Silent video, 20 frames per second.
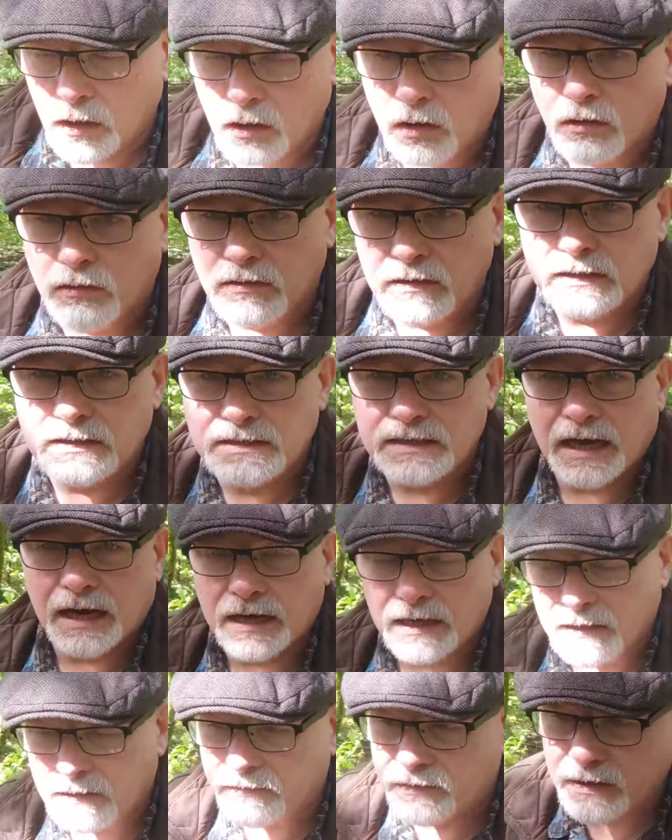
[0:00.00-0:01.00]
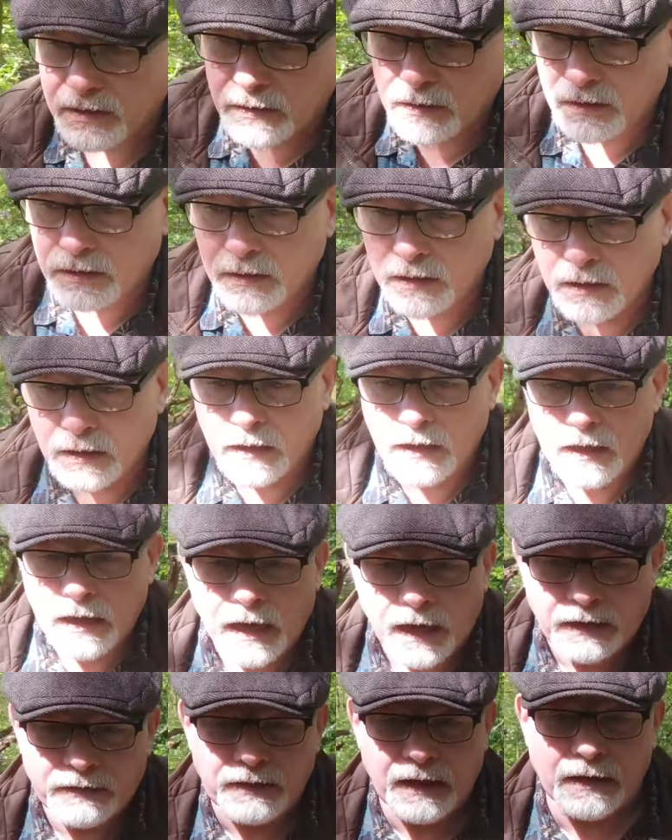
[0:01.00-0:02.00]
along the side of it.
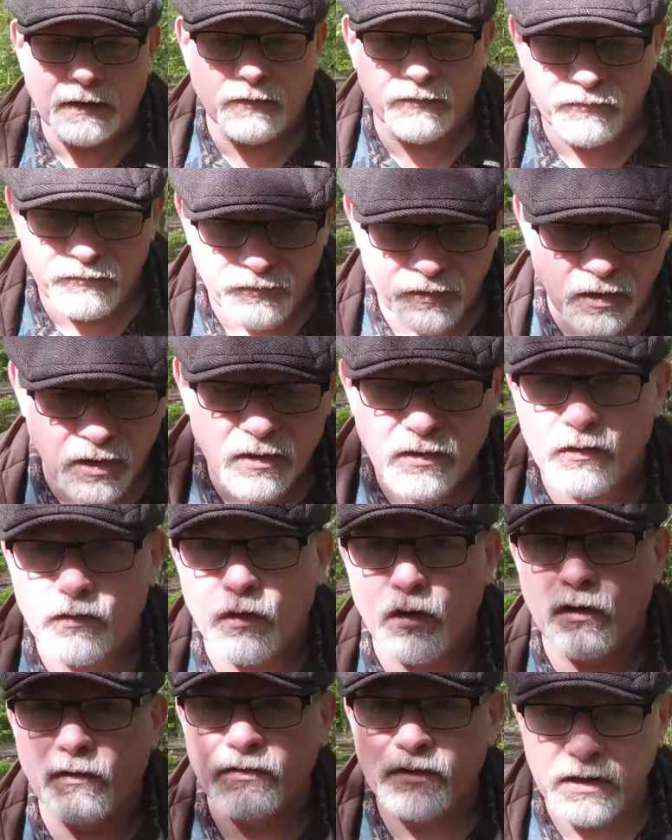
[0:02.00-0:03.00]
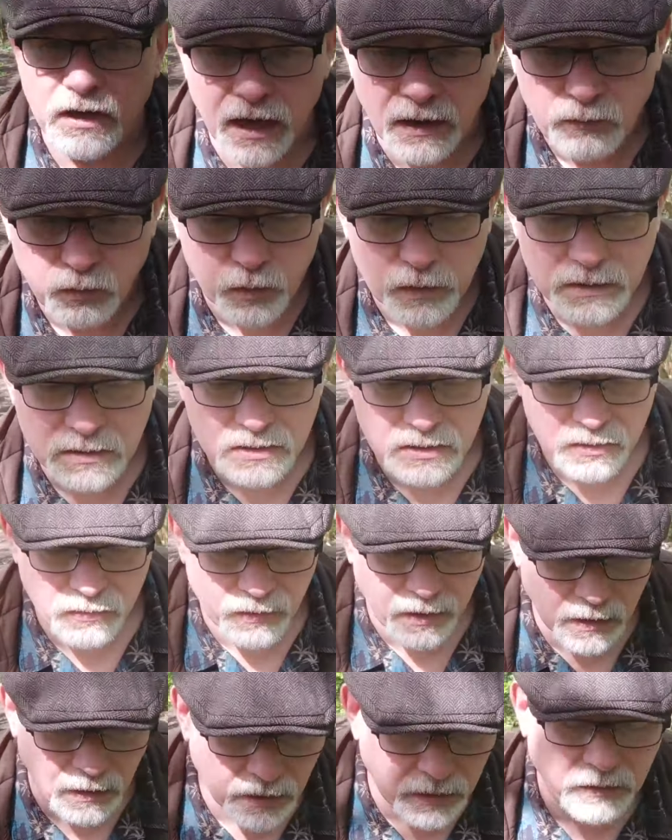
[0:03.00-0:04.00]
And then further over you have
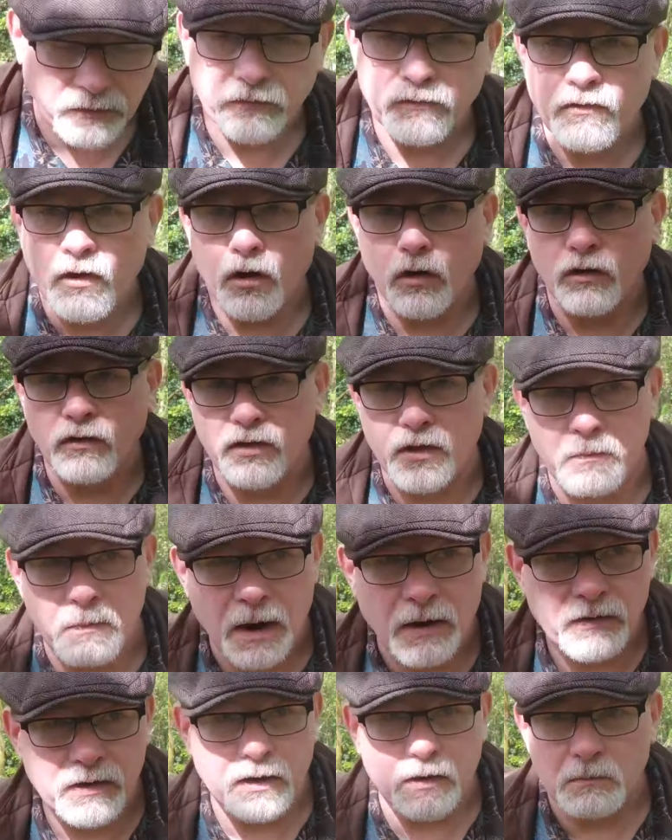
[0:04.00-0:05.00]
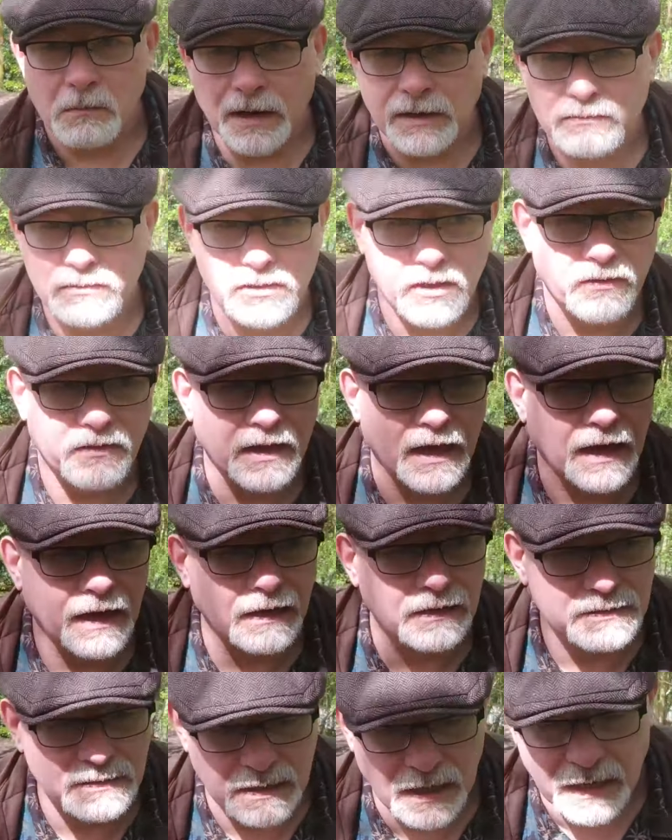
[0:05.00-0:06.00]
Winter Hill, and you've got other burial mounds on
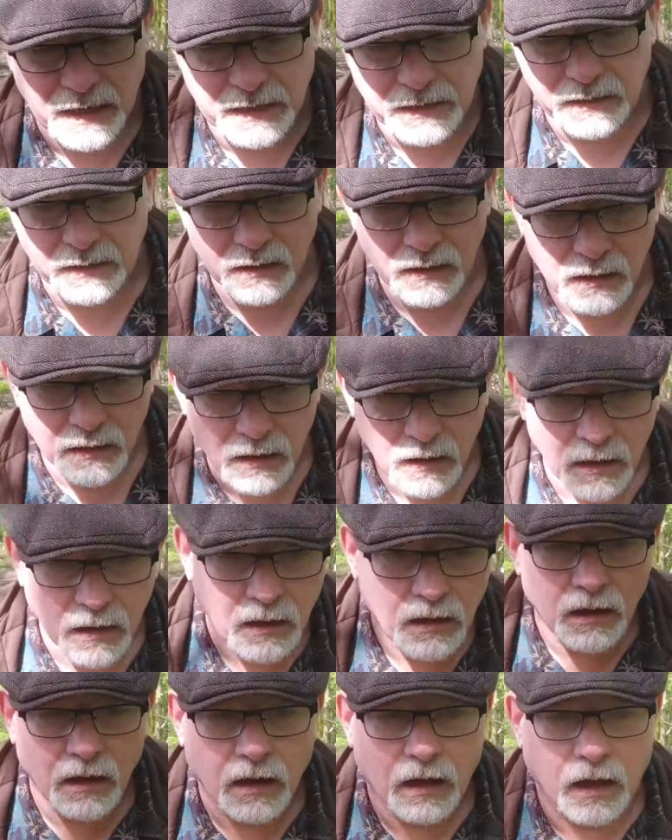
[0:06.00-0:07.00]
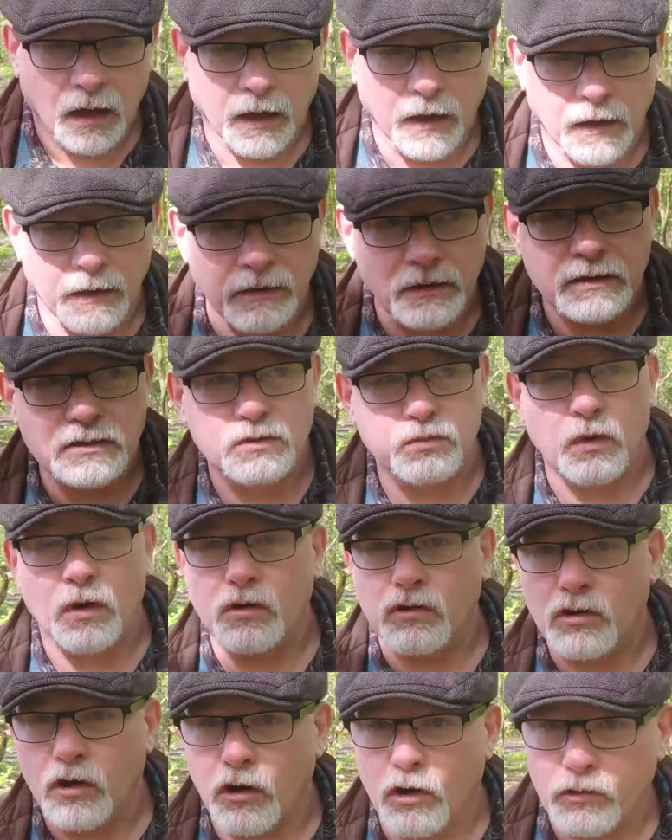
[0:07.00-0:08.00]
that side. There's
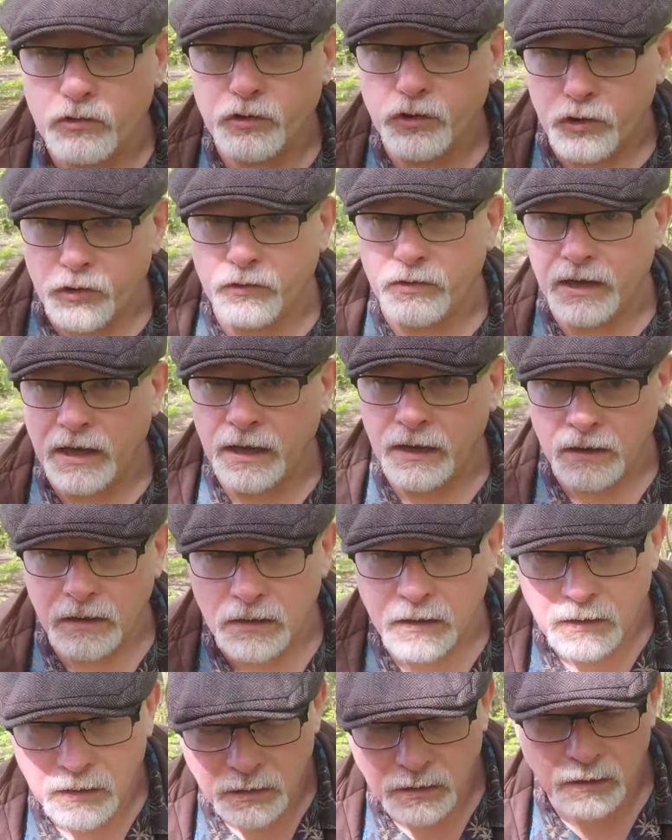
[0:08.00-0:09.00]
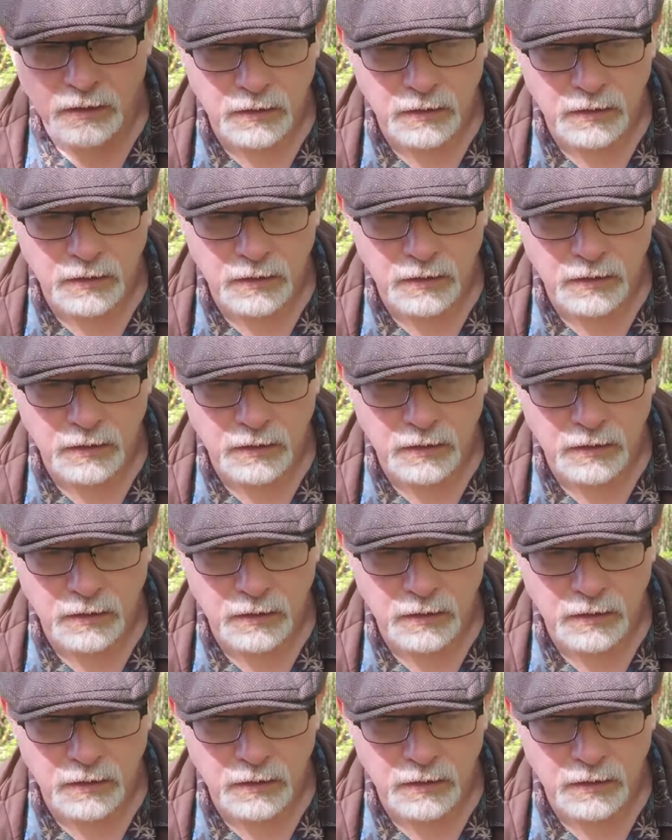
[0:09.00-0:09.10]
one called Noon Hill